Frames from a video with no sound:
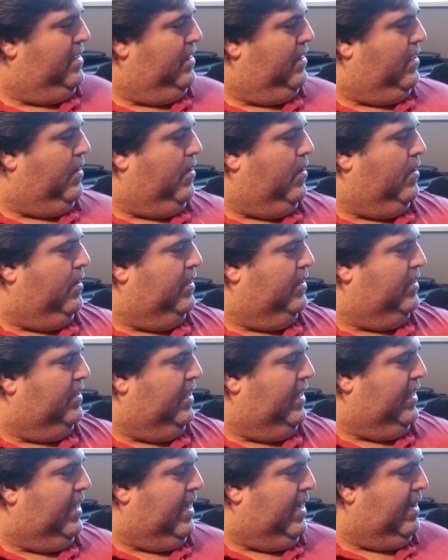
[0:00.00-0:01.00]
The hardest
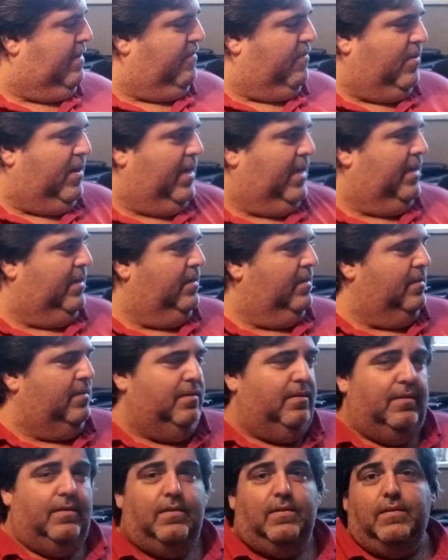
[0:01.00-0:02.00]
thing I ever had,
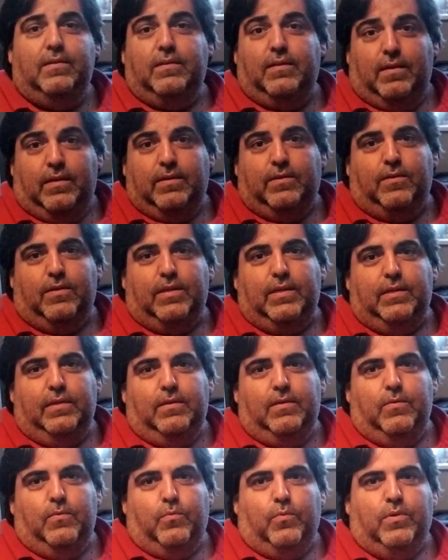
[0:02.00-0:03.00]
literally,
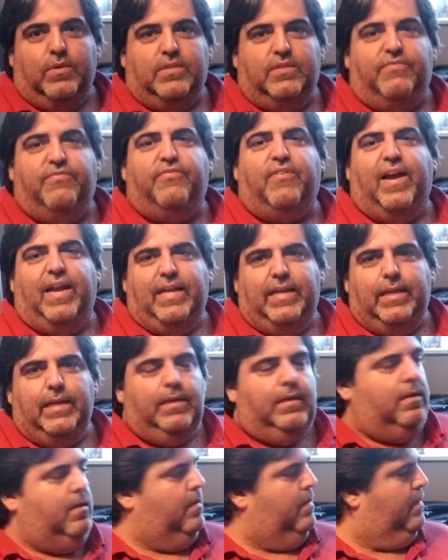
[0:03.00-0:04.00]
was
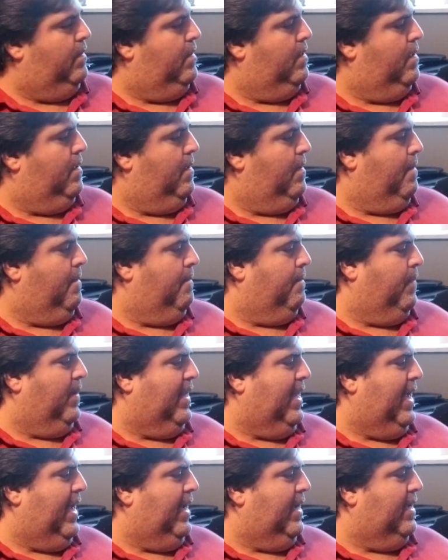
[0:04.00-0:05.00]
finding
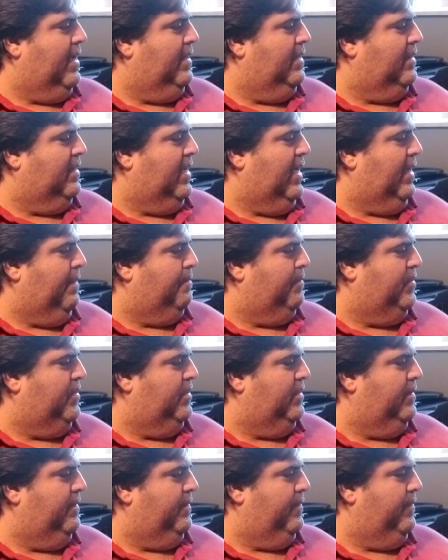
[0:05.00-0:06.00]
blank
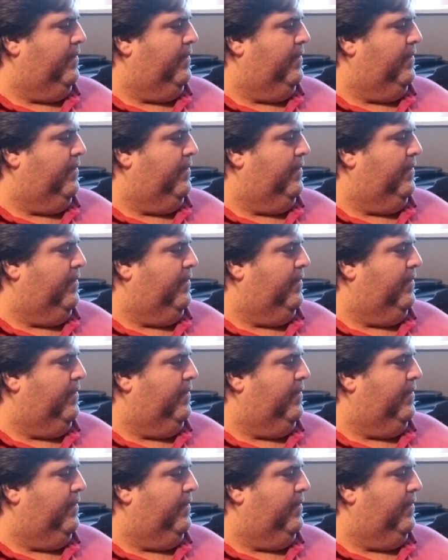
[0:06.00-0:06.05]
tapes.